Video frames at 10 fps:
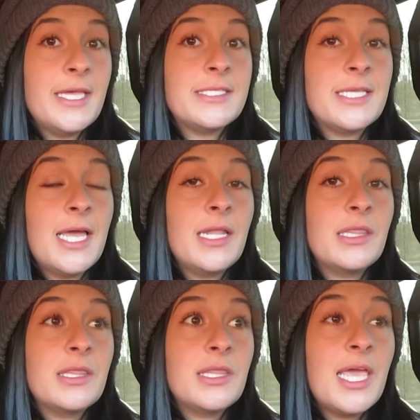is that
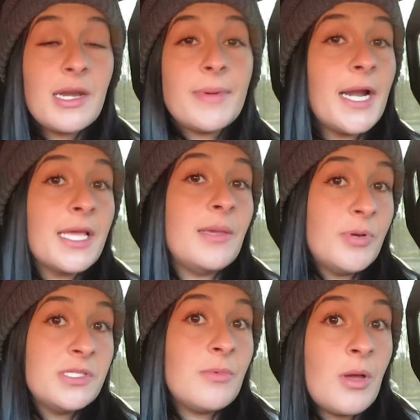the antibiotic he
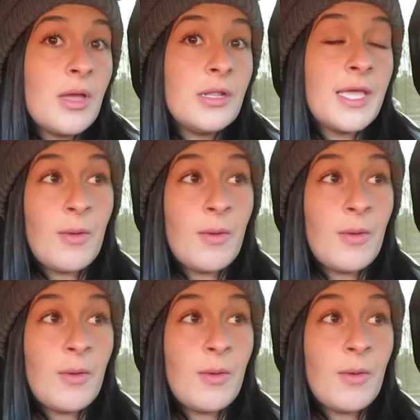puts him on